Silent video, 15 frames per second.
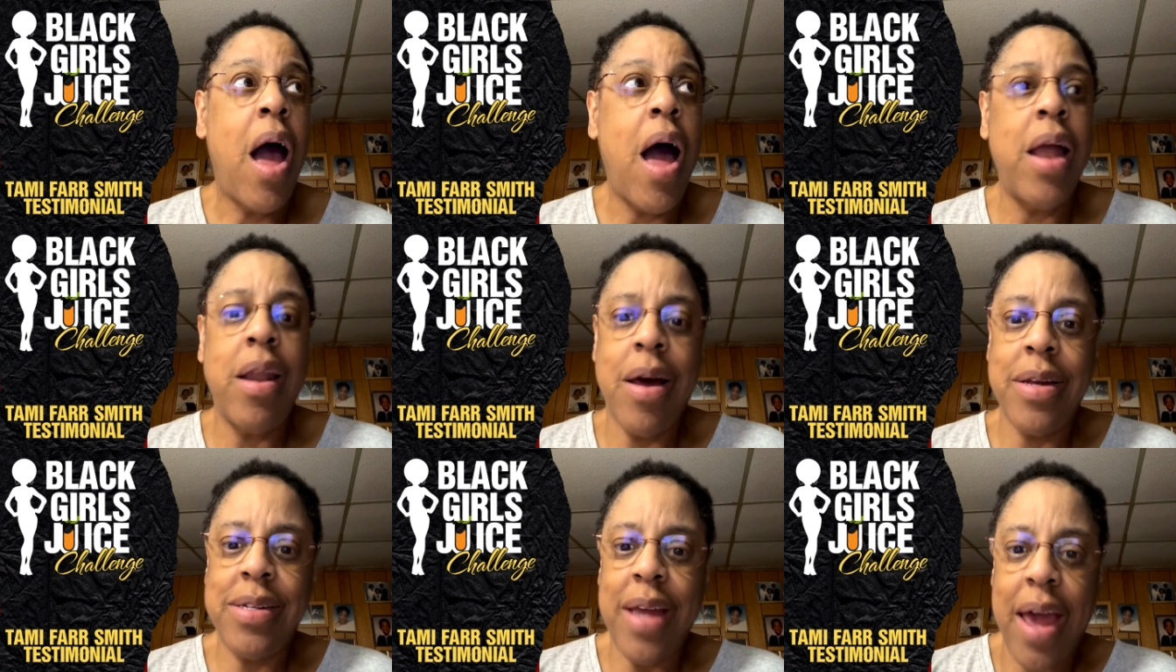I
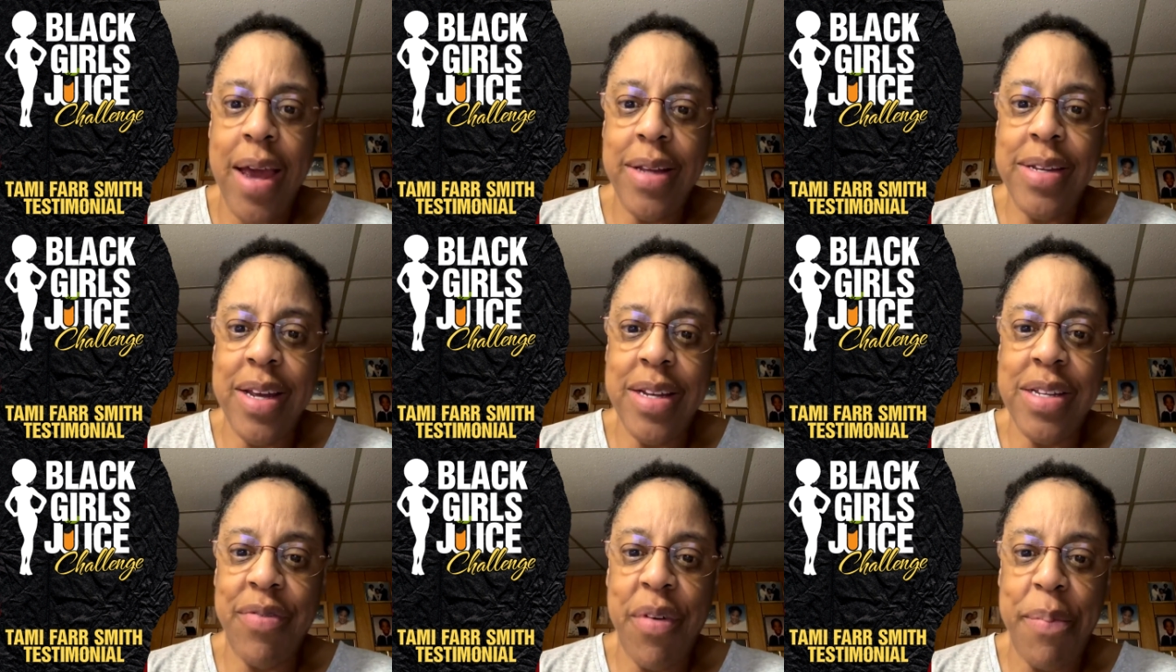lost eight
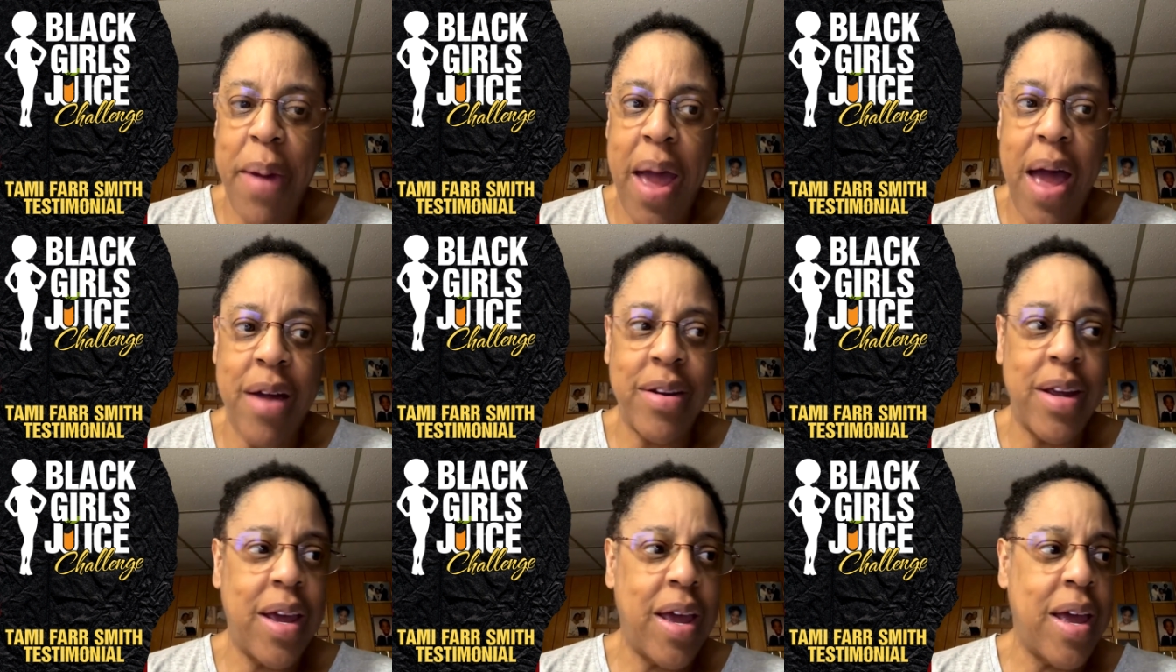tenths of a
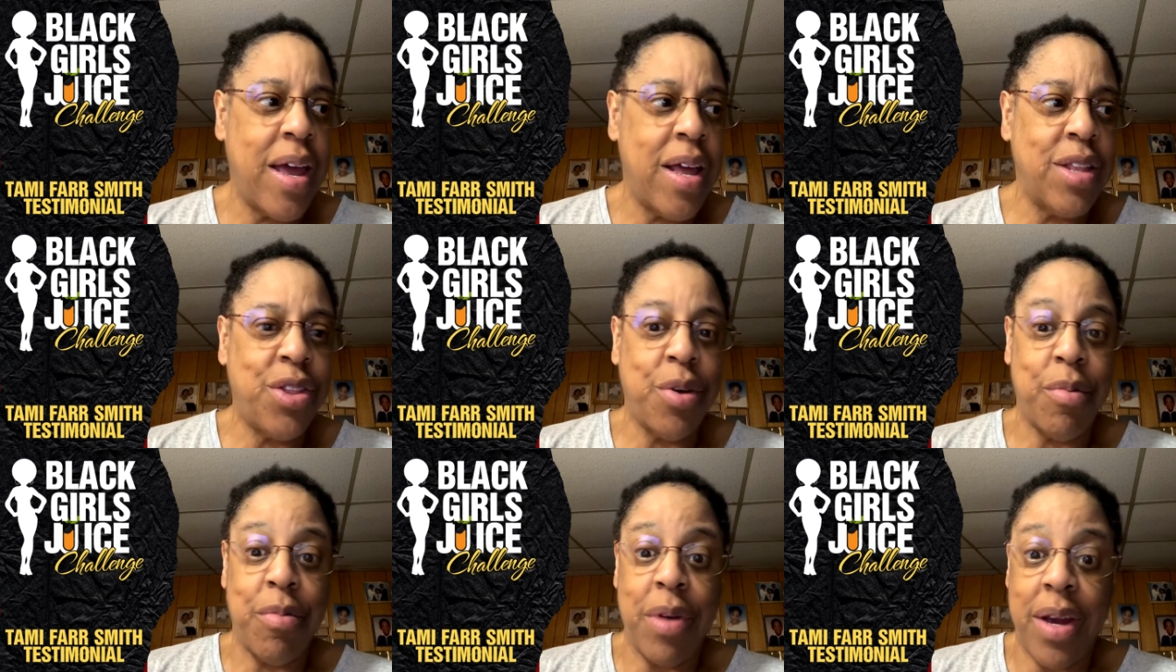pound in
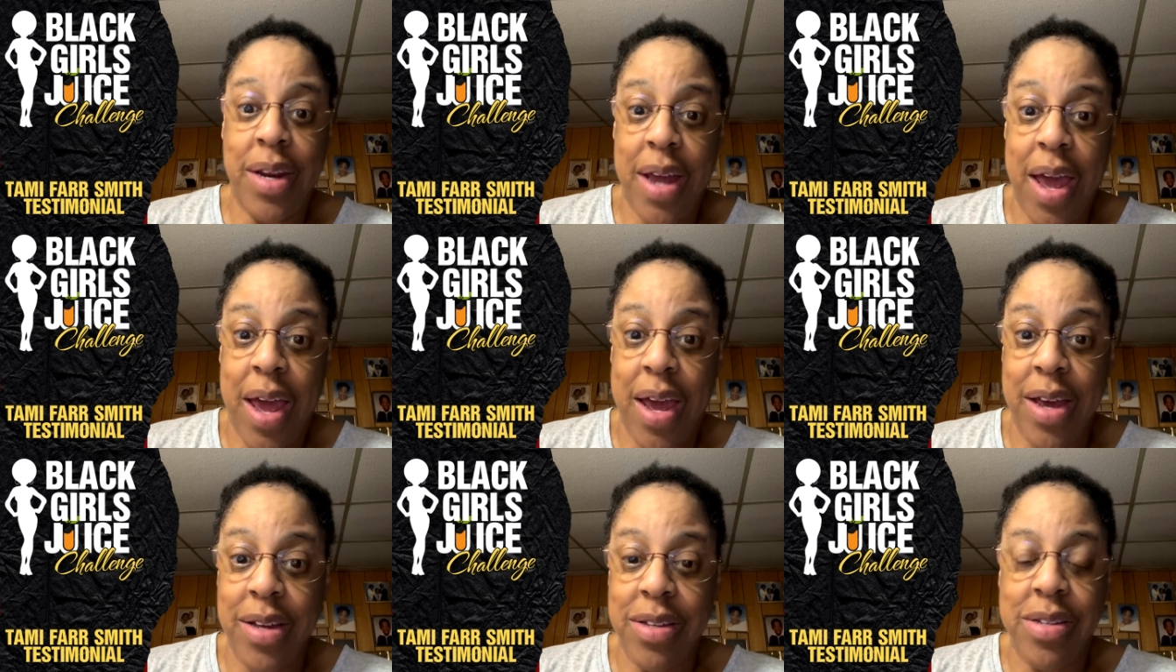three
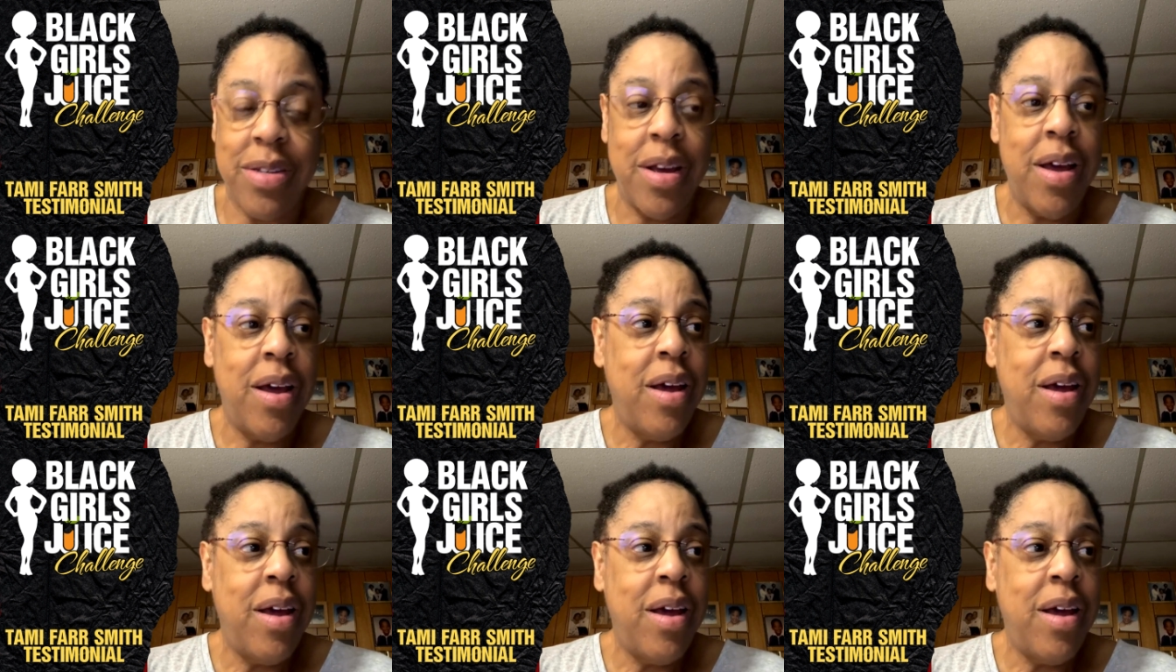days.